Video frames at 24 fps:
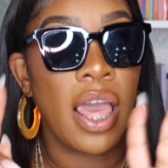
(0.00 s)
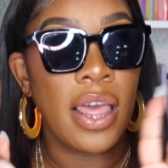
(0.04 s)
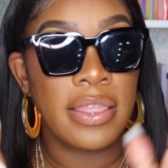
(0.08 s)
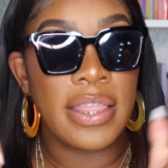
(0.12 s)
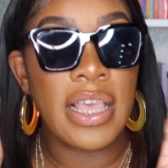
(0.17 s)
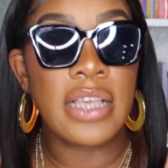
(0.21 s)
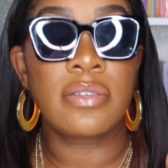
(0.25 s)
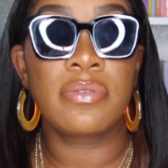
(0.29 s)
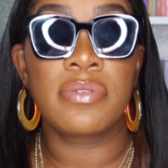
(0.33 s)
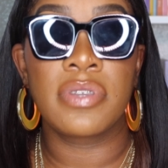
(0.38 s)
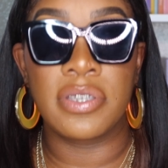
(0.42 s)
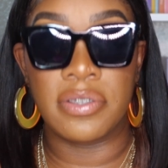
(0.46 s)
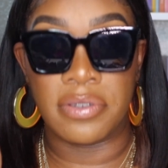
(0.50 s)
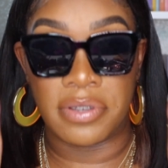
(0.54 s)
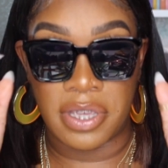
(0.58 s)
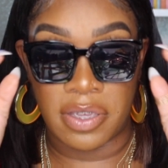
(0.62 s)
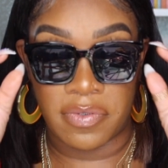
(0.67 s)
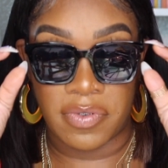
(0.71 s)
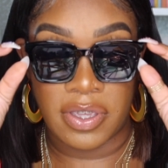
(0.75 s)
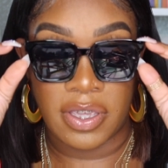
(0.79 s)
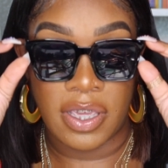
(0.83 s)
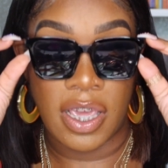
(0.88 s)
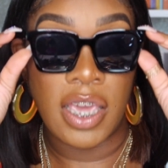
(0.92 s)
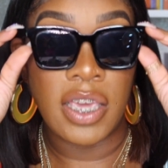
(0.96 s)
That's what these are
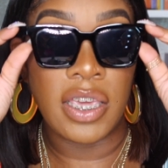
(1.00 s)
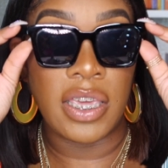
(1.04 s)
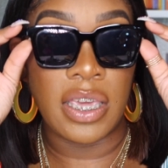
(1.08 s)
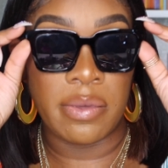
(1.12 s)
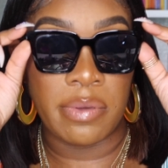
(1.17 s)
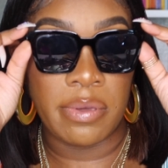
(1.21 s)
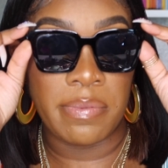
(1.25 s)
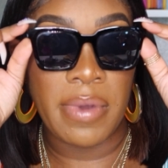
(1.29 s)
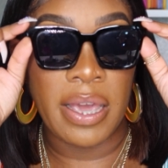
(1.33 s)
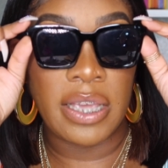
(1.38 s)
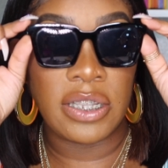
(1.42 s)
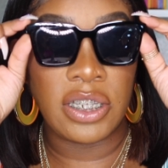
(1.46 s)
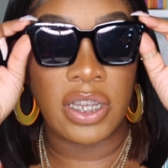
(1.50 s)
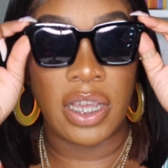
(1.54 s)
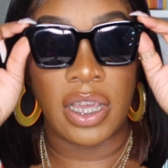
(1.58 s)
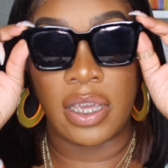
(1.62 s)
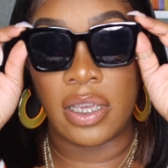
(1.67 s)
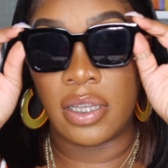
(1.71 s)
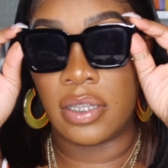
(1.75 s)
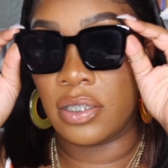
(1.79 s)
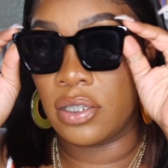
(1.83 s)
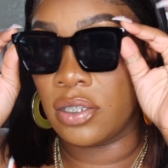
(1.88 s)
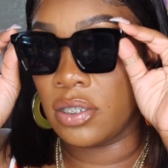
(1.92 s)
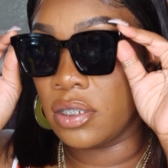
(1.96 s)
giving. Give me my
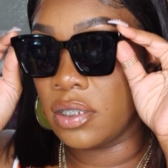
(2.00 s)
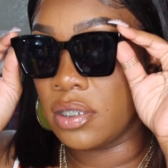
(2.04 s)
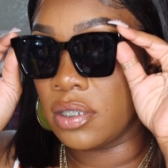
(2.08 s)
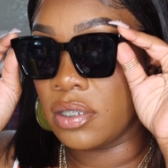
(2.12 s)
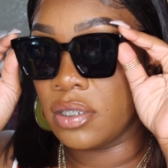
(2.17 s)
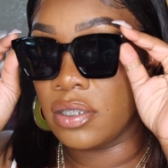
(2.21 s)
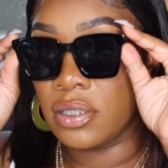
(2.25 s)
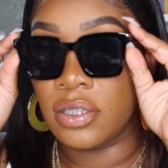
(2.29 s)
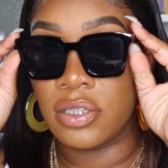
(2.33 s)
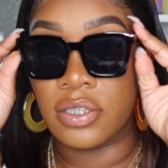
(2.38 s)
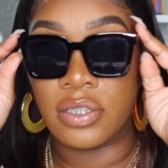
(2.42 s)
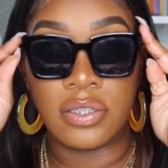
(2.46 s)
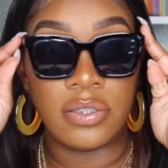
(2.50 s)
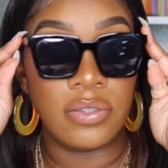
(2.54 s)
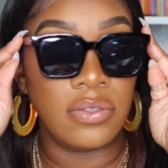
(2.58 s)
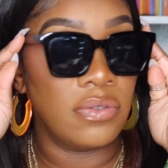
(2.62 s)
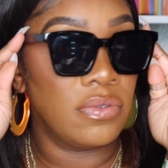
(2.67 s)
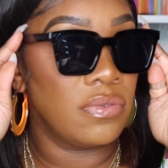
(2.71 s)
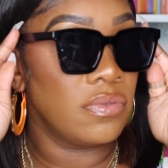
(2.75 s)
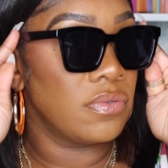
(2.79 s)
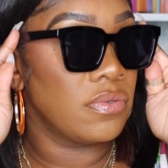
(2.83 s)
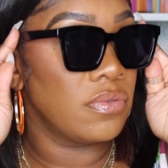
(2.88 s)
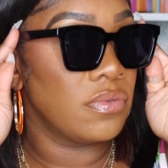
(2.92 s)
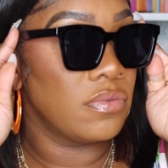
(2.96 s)
change.
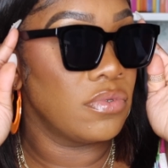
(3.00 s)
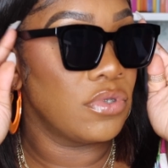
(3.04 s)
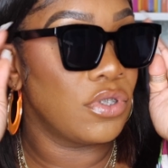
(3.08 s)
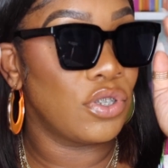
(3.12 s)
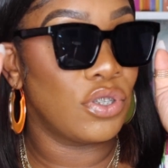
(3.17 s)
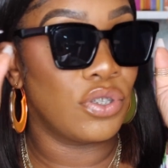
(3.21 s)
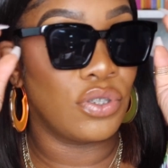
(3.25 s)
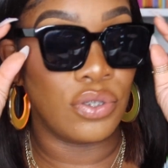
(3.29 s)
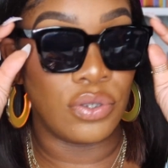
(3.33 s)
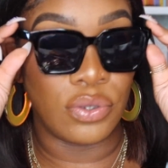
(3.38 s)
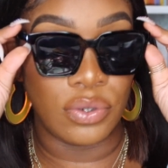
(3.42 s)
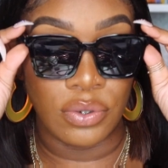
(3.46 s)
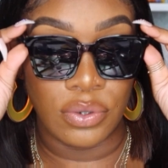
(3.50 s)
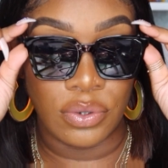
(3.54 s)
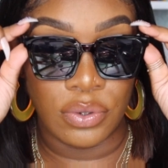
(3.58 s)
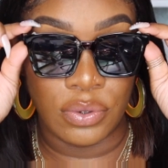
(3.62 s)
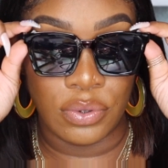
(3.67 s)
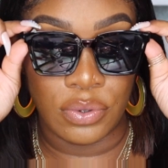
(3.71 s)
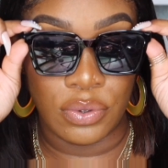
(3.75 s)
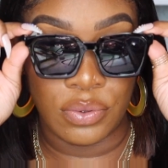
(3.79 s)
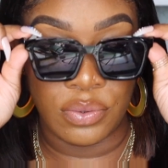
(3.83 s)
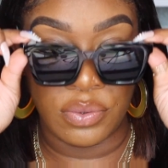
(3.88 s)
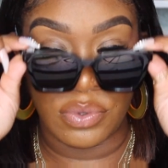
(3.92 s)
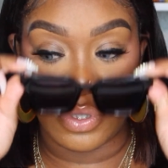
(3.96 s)
Cute.
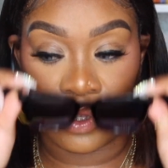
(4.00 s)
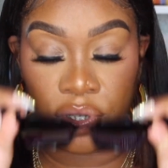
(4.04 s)
Cute. All